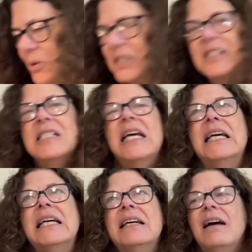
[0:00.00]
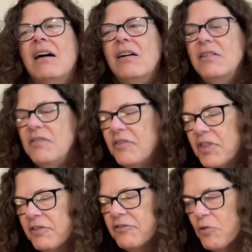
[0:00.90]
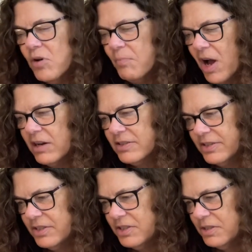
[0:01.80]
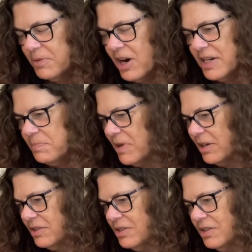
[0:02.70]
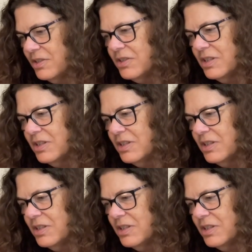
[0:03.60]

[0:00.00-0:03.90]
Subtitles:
would say of the four boxes, surprise boxes,